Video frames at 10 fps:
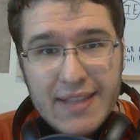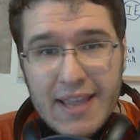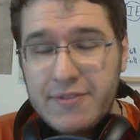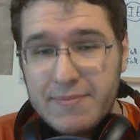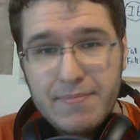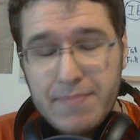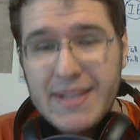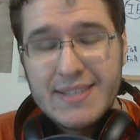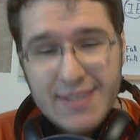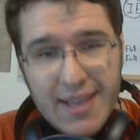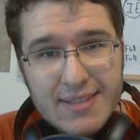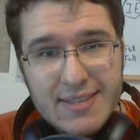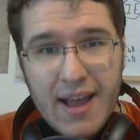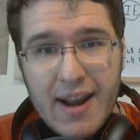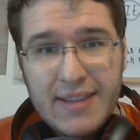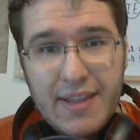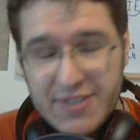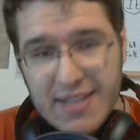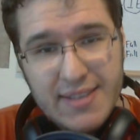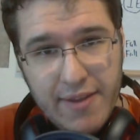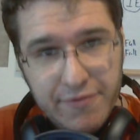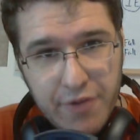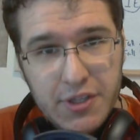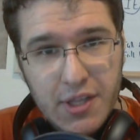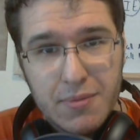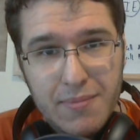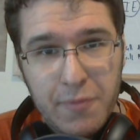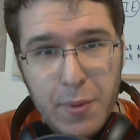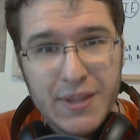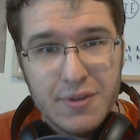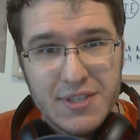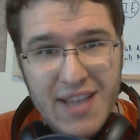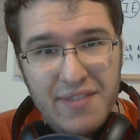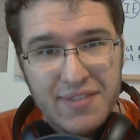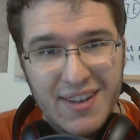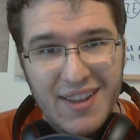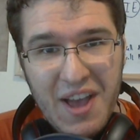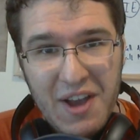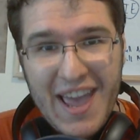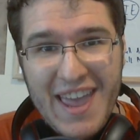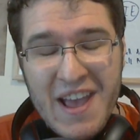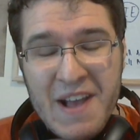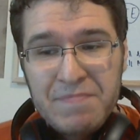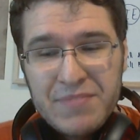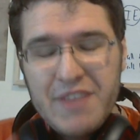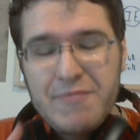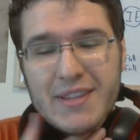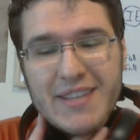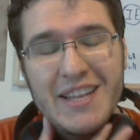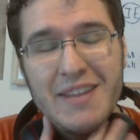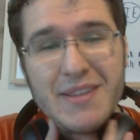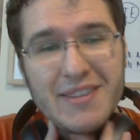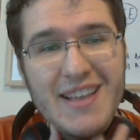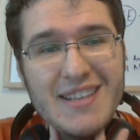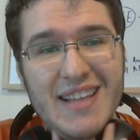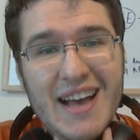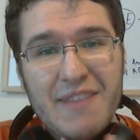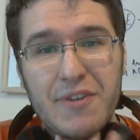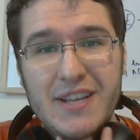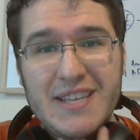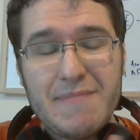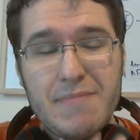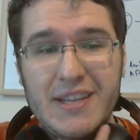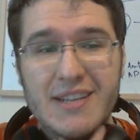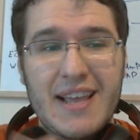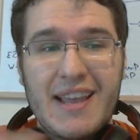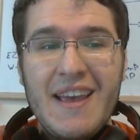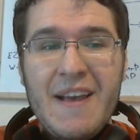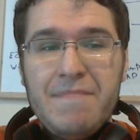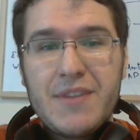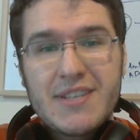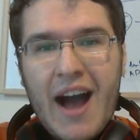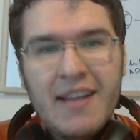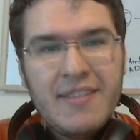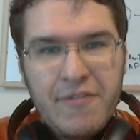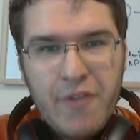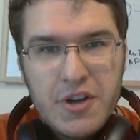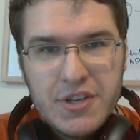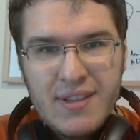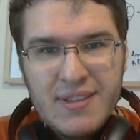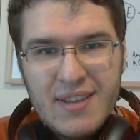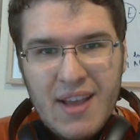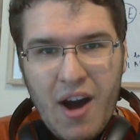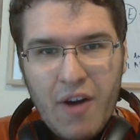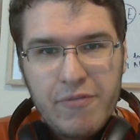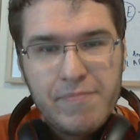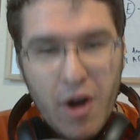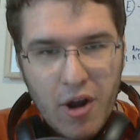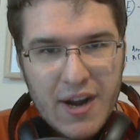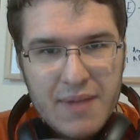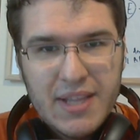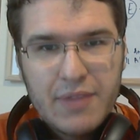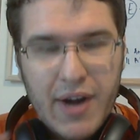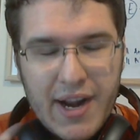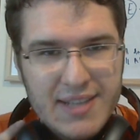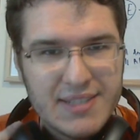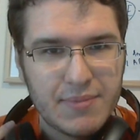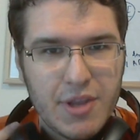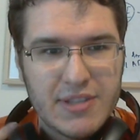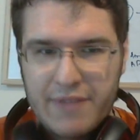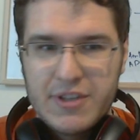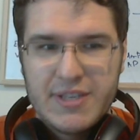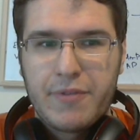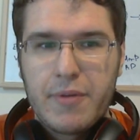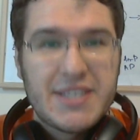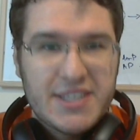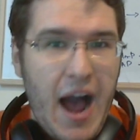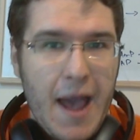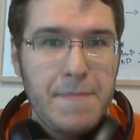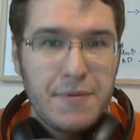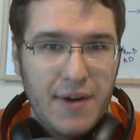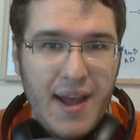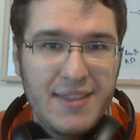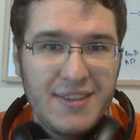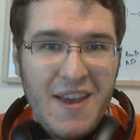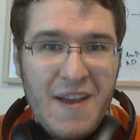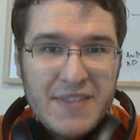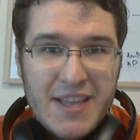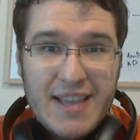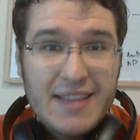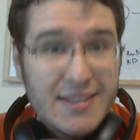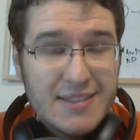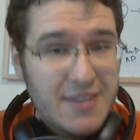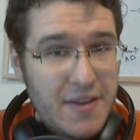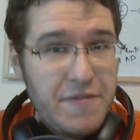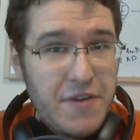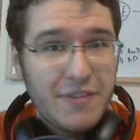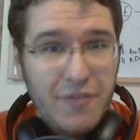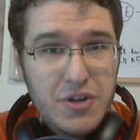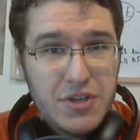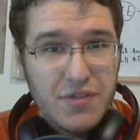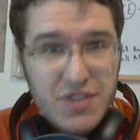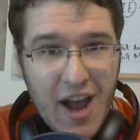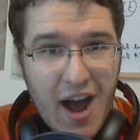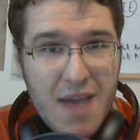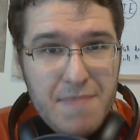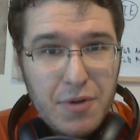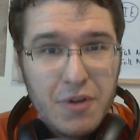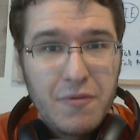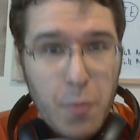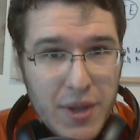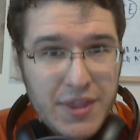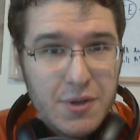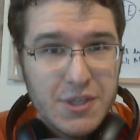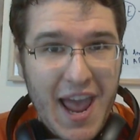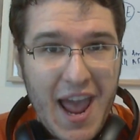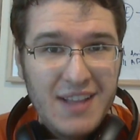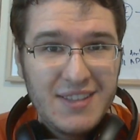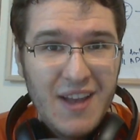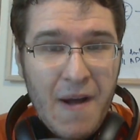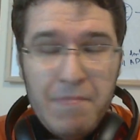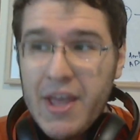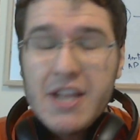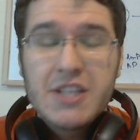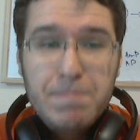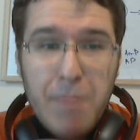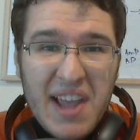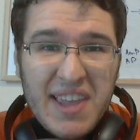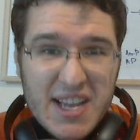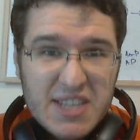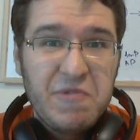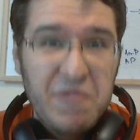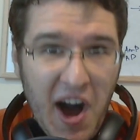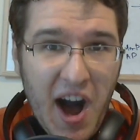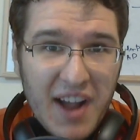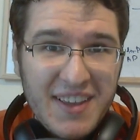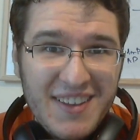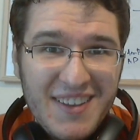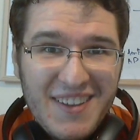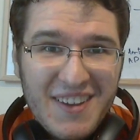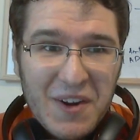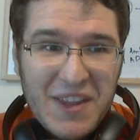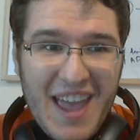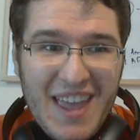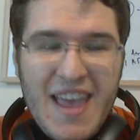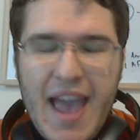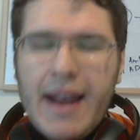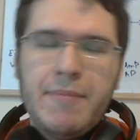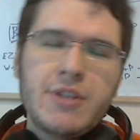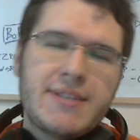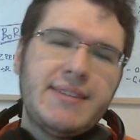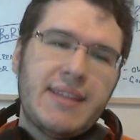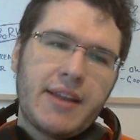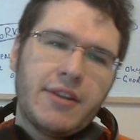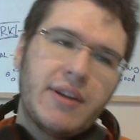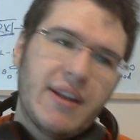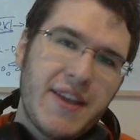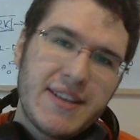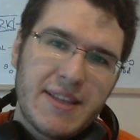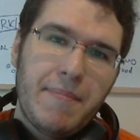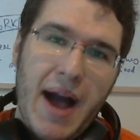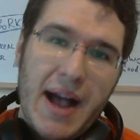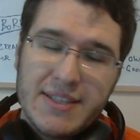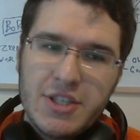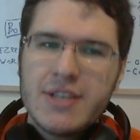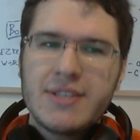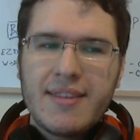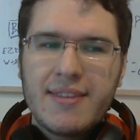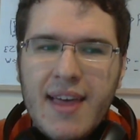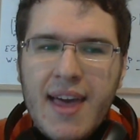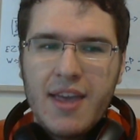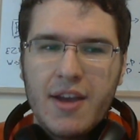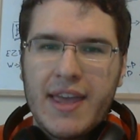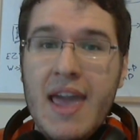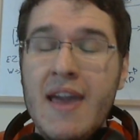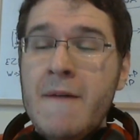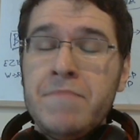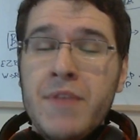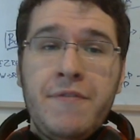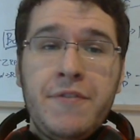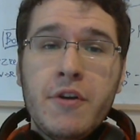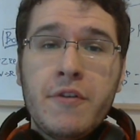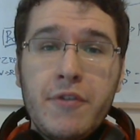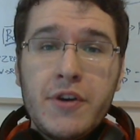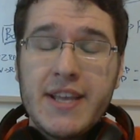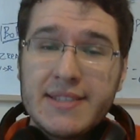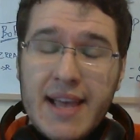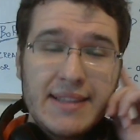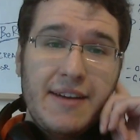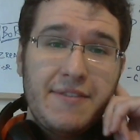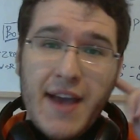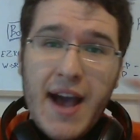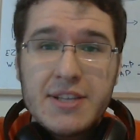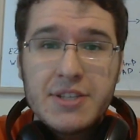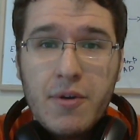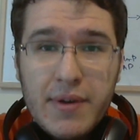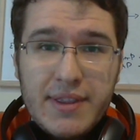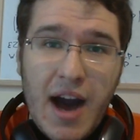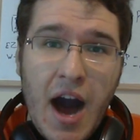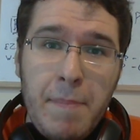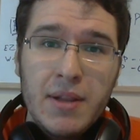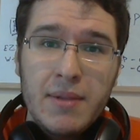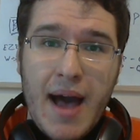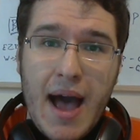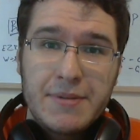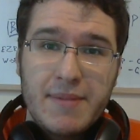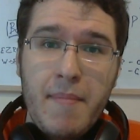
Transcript: They've since reverted to Windows 7, okay? They've been telling me things like, for example, there's other versions of programs that we're accustomed to use, like for example, for me, Skype, right? They say that's a different version of Skype on Windows 8, and it's buggy as fuck, okay? And I'm not saying that they're not going to fix the bugs. It's just the thing, okay? If you're forced, it's like the fiasco with the Apple Maps.